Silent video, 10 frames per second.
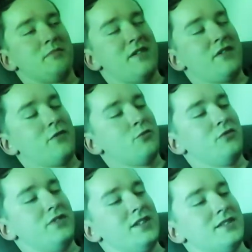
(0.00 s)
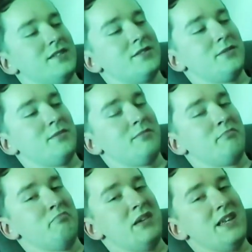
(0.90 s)
My favorite movie is
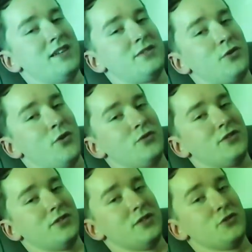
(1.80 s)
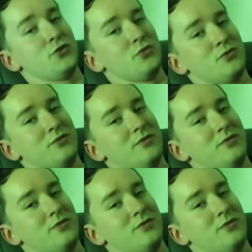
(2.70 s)
Bingus Goes to the Zoo.